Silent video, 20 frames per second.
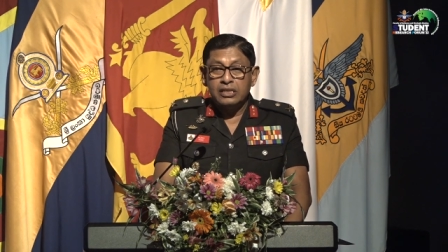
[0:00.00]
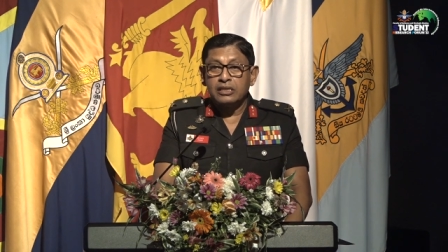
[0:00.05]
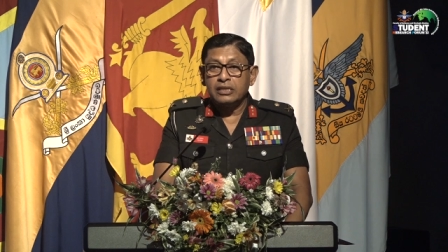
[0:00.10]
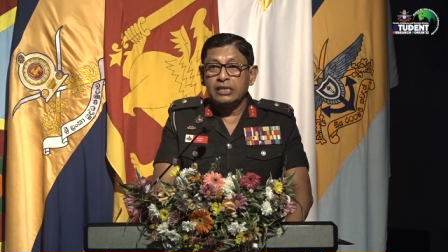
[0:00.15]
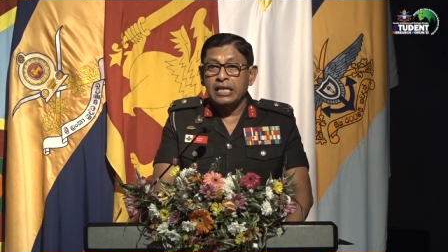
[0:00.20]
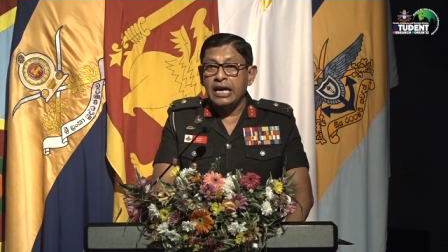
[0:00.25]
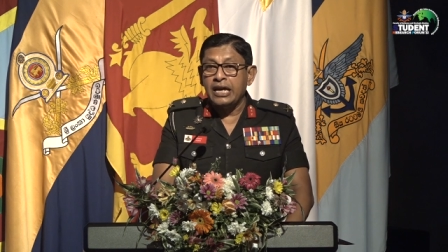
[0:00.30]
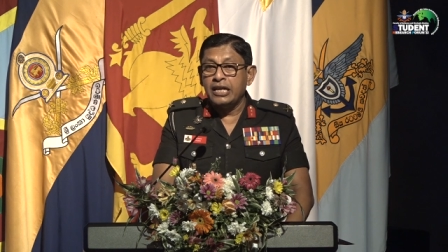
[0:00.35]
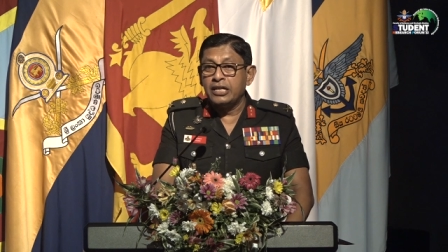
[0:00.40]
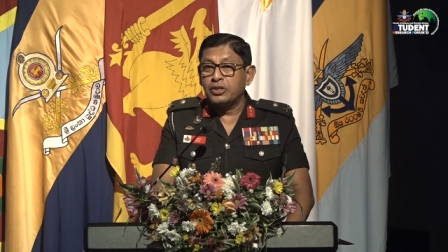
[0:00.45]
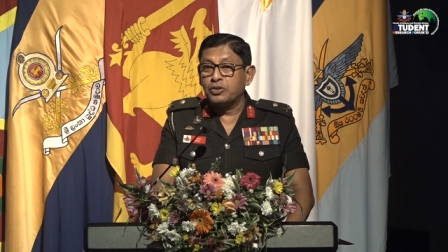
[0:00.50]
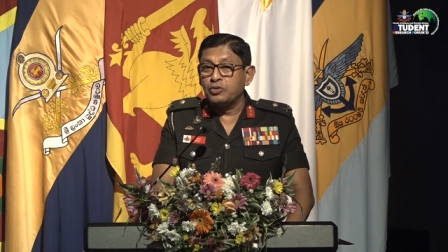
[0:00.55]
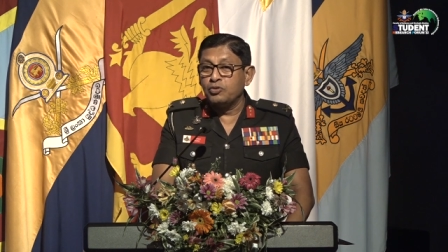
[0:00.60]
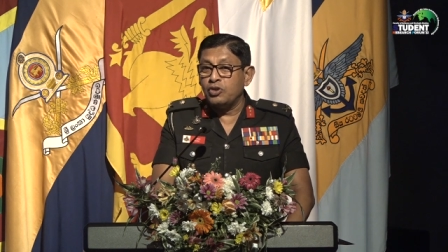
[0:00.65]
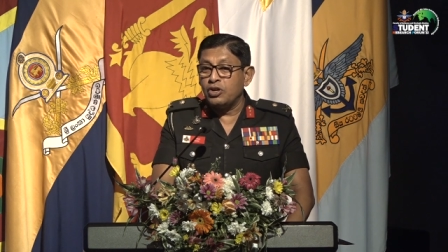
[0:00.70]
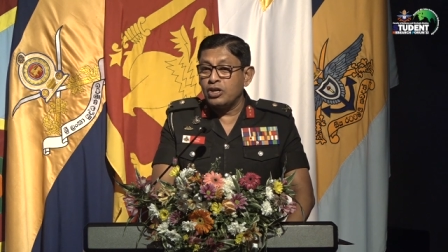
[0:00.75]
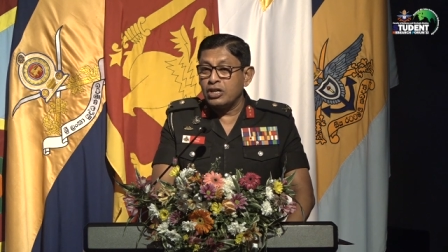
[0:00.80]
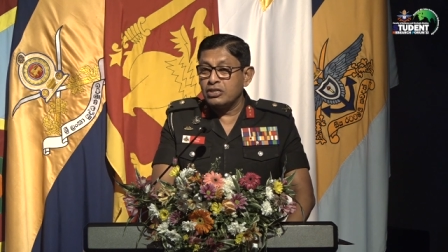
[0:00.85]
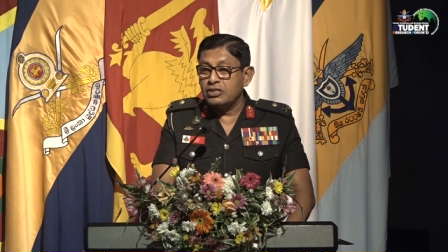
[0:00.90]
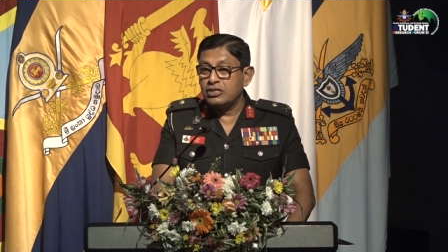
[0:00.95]
than
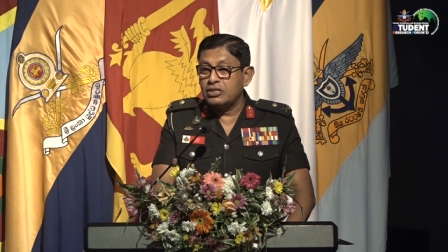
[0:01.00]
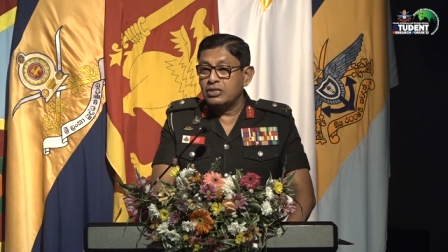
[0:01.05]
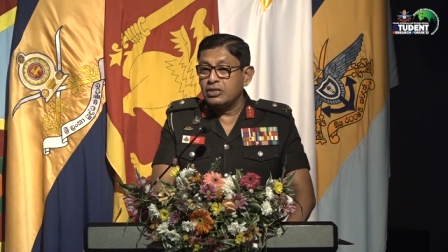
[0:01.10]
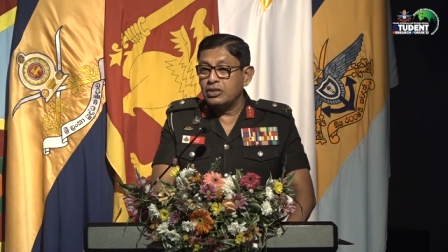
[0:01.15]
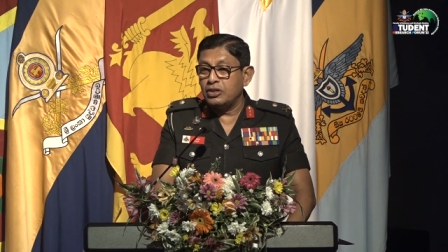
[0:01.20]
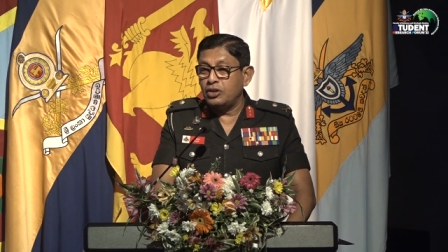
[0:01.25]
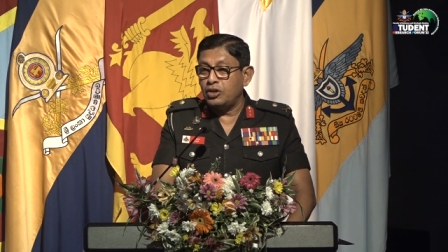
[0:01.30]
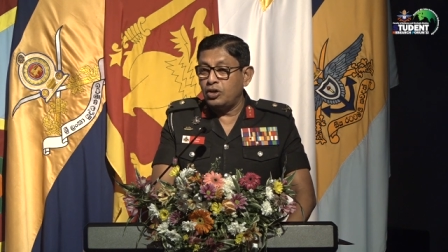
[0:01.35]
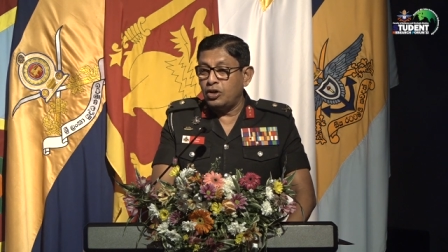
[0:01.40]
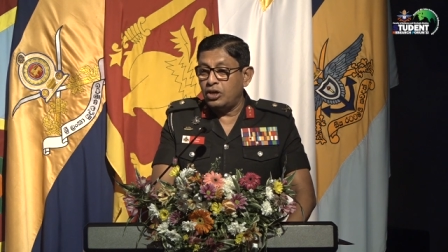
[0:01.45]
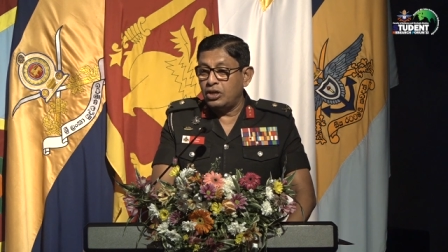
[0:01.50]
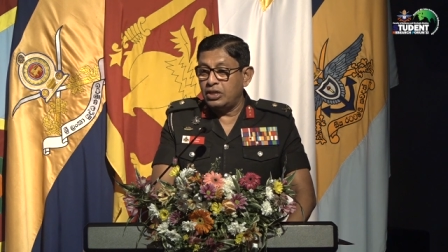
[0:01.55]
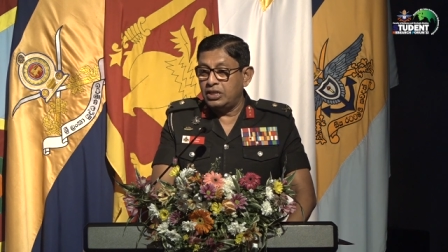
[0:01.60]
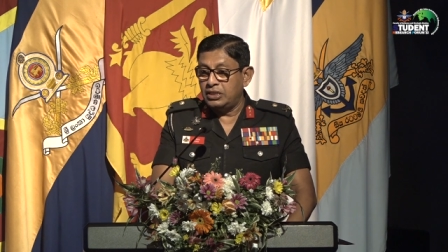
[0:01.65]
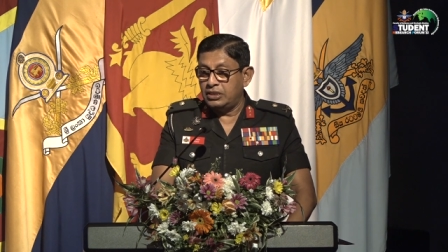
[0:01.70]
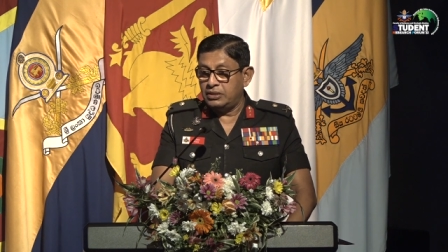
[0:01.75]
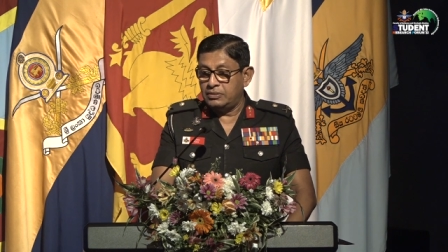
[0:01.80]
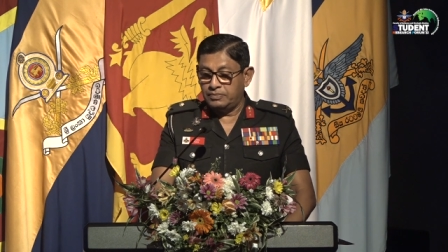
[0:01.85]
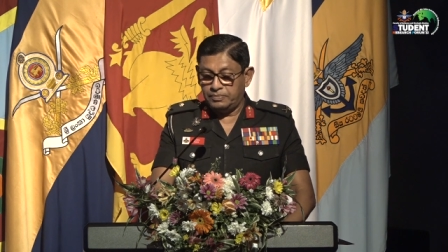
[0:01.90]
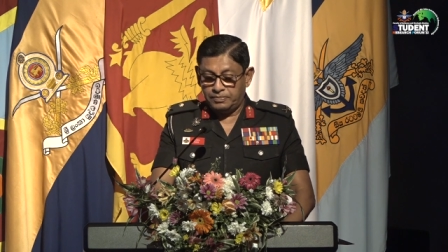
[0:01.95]
towards
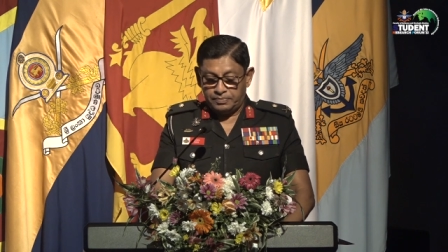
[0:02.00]
order.